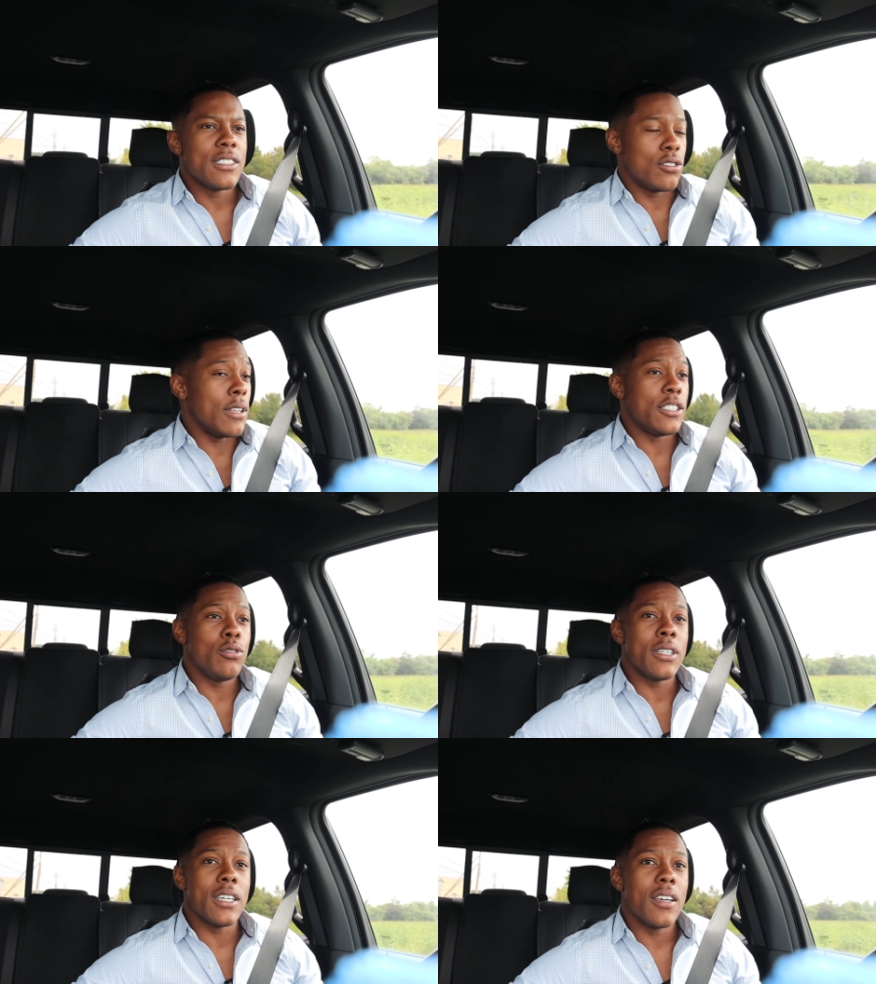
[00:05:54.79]
So that
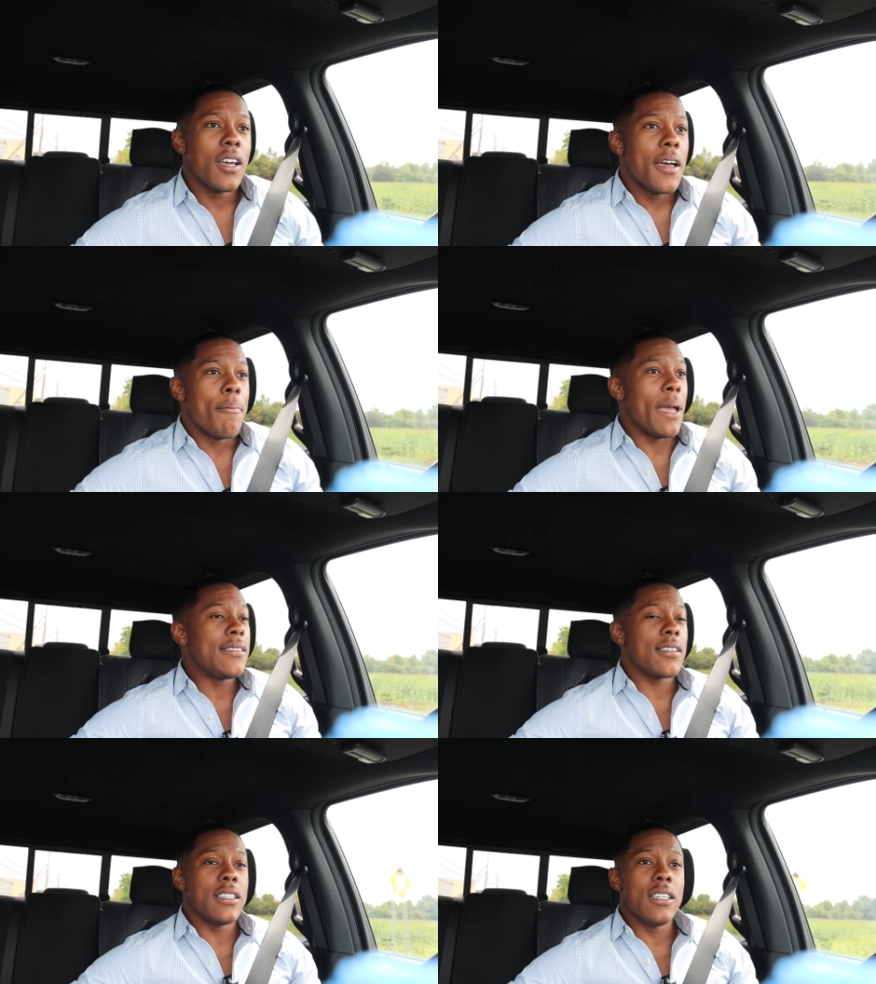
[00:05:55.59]
you can
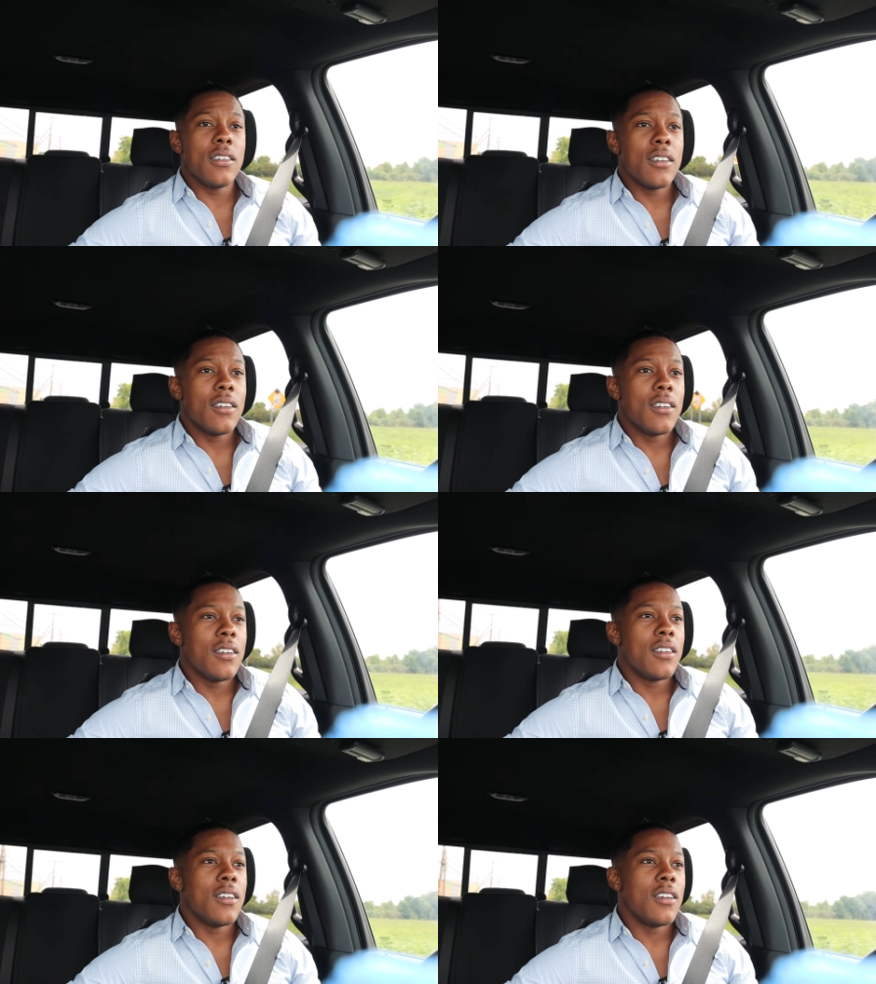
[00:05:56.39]
basically
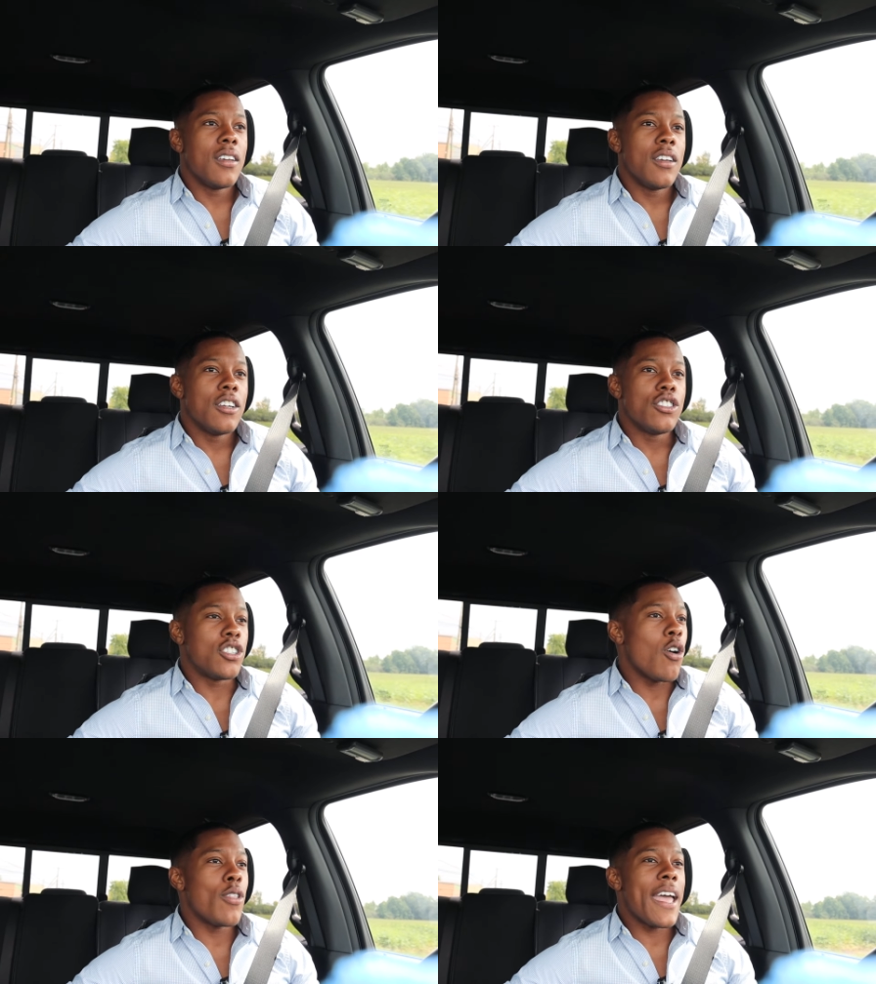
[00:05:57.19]

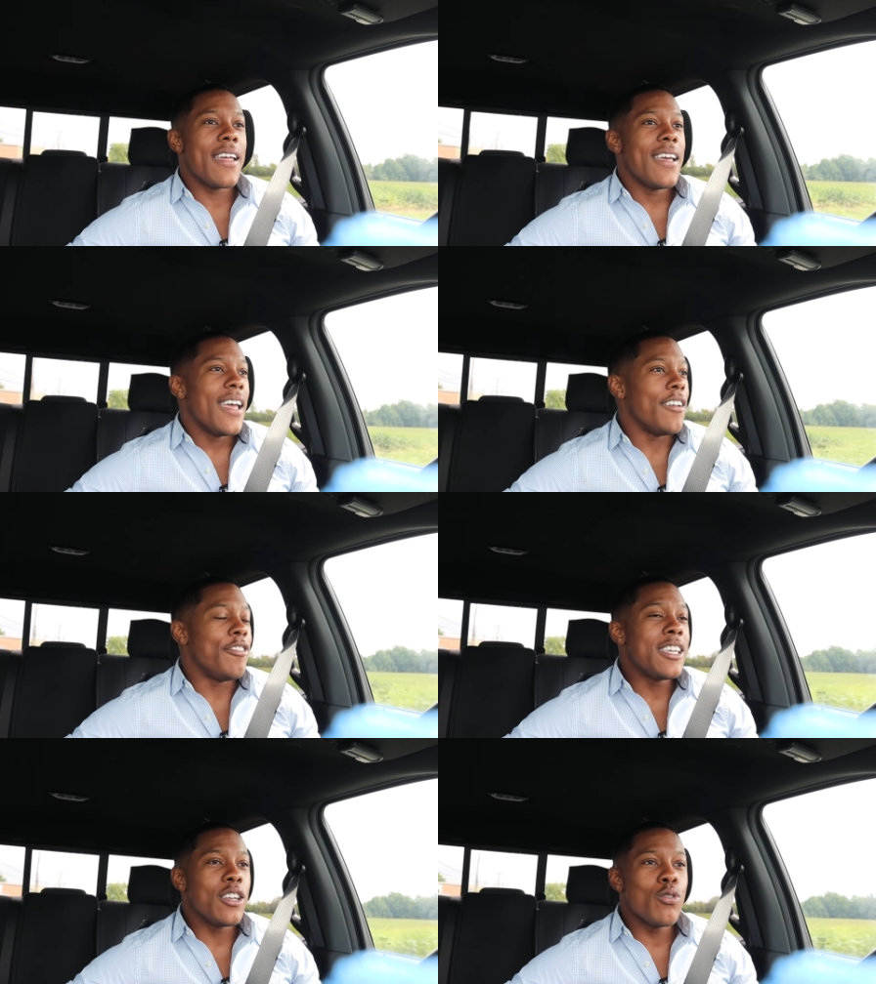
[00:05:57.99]
show that
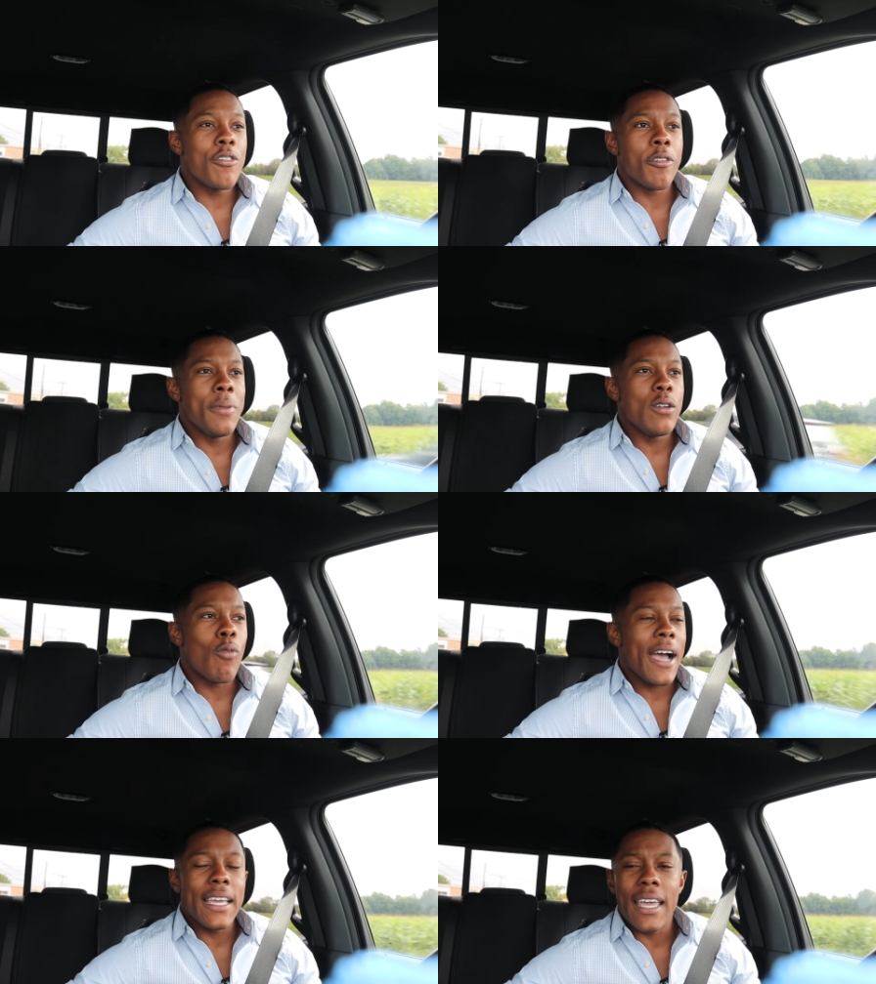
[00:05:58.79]
if he can do it for me,
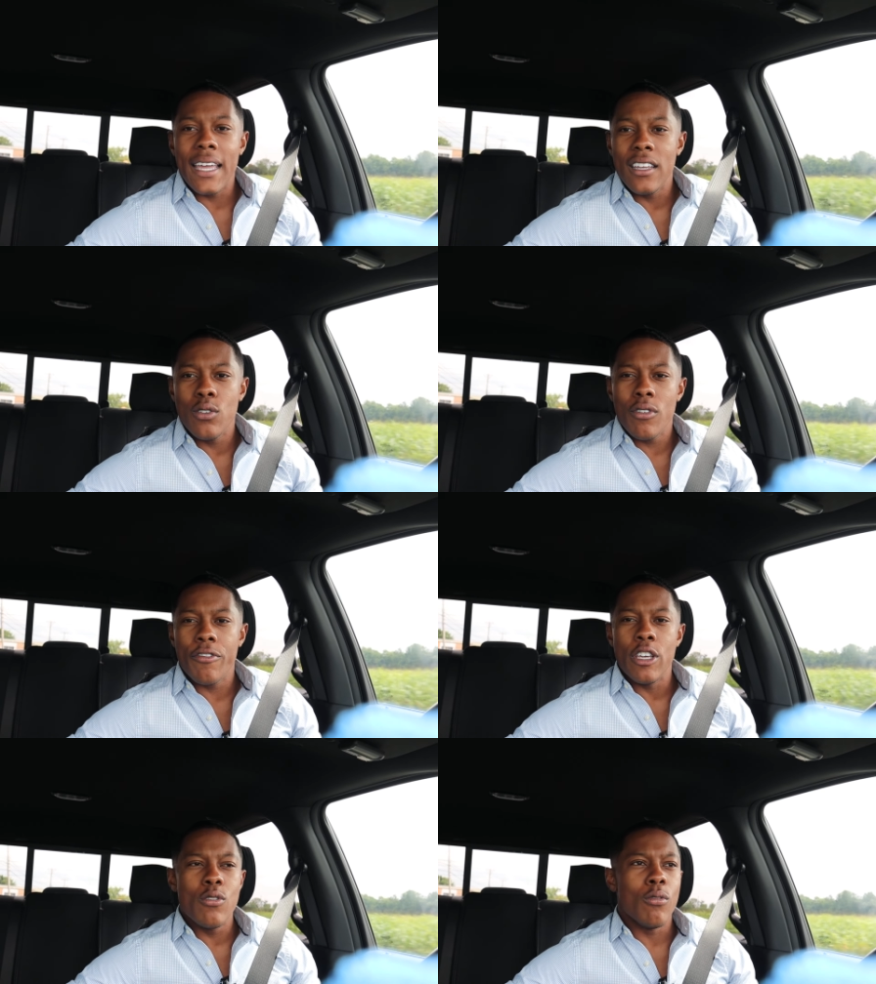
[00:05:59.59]
why can't he do it
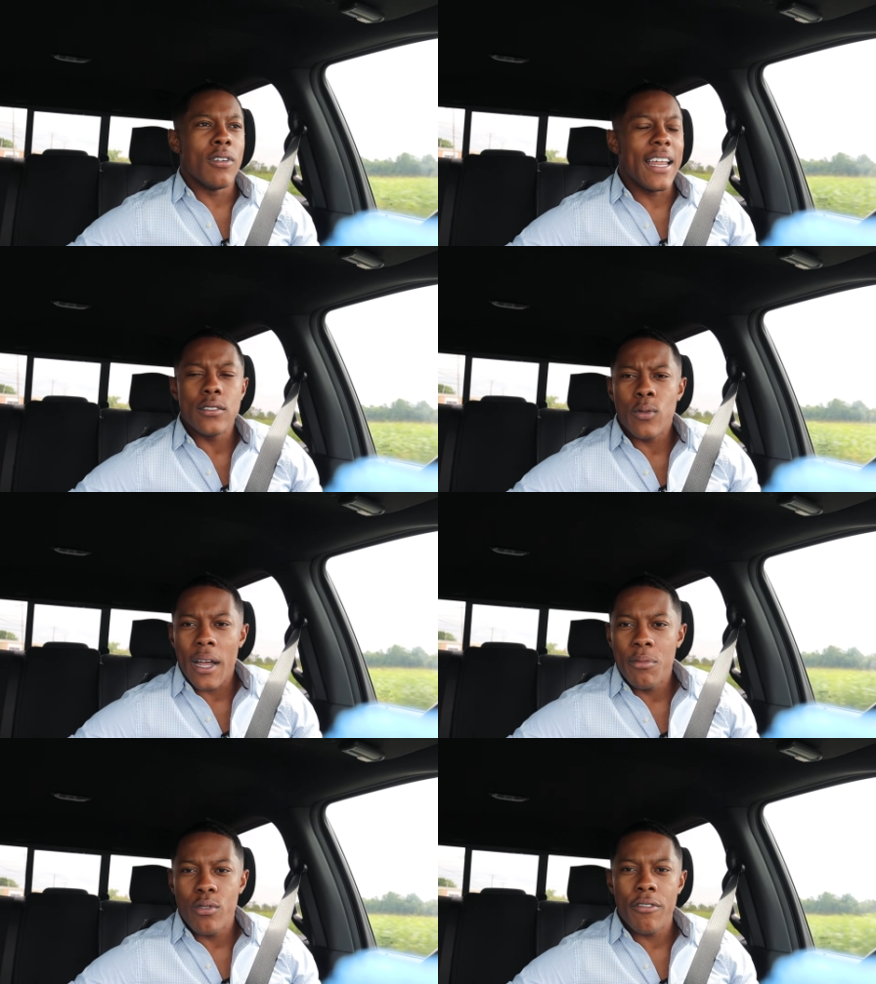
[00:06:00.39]
for you? That's what
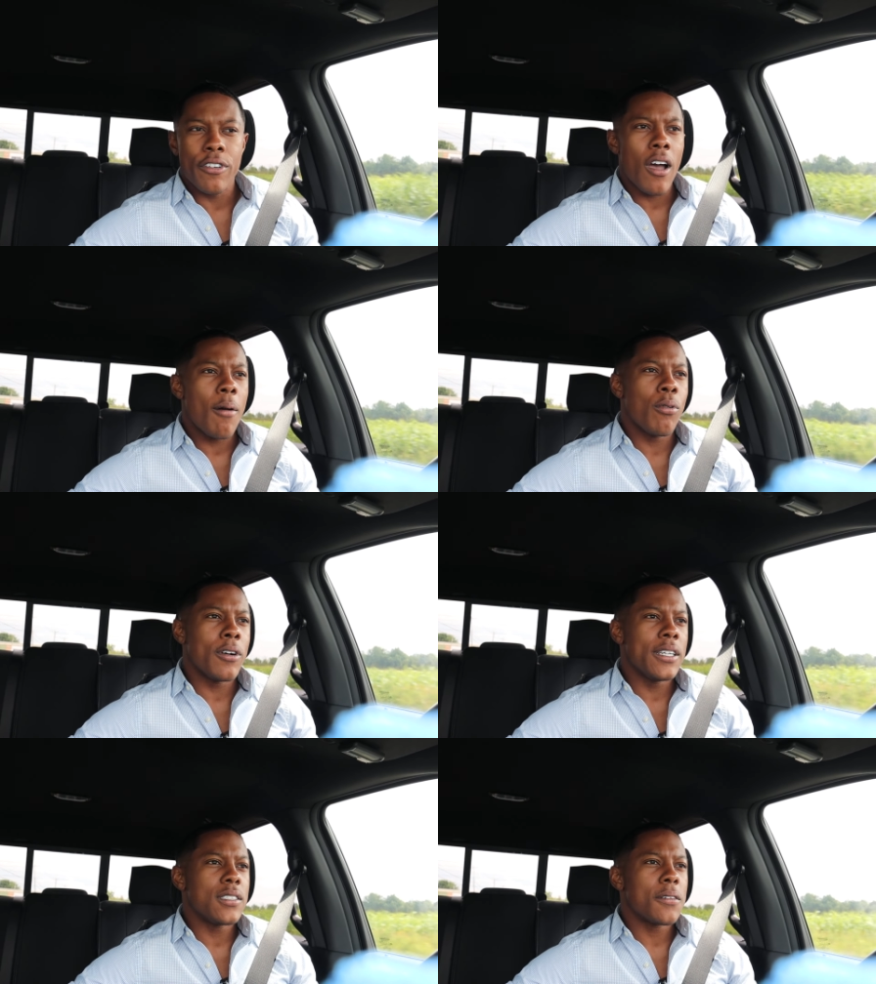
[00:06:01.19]
I'm doing for y'all
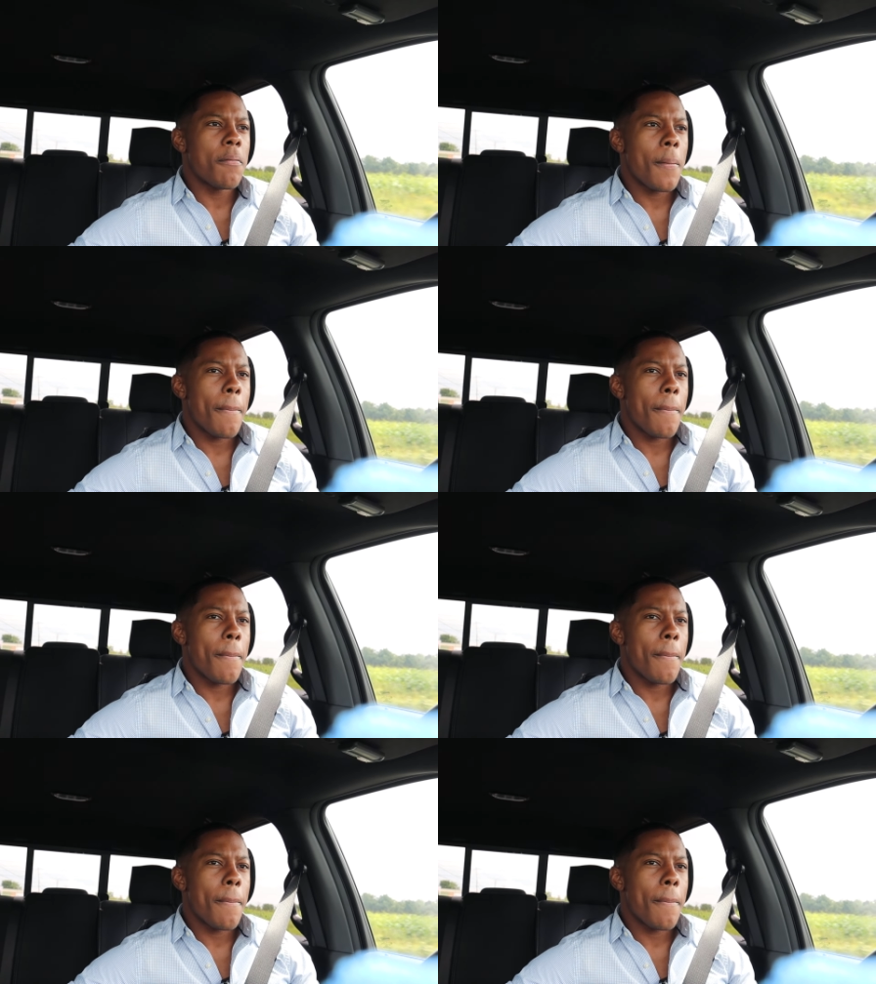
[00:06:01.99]
boys.